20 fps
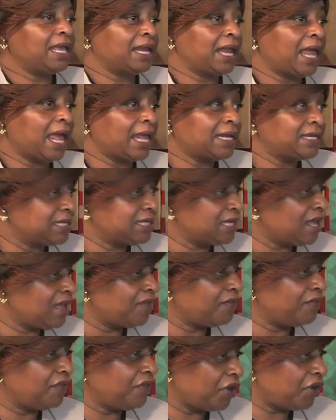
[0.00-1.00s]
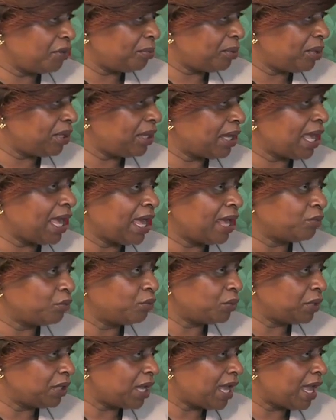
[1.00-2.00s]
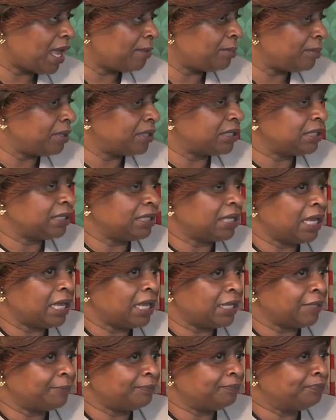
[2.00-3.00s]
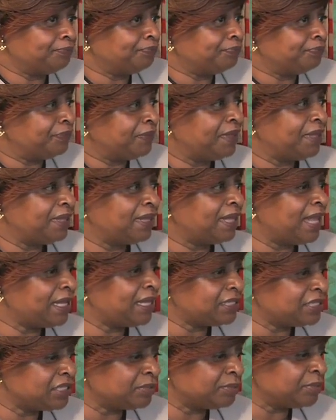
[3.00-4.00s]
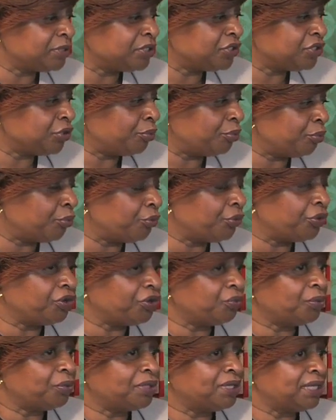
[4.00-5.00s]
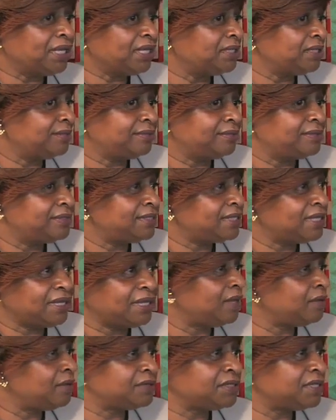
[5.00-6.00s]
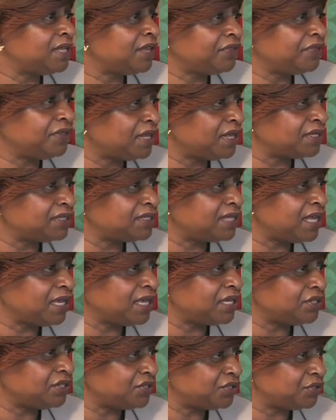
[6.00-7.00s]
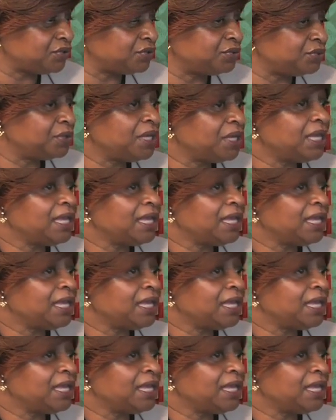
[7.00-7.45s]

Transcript: I did have therapy, I had rehab, and um, they took me to a point of where they said there was nothing else they could do.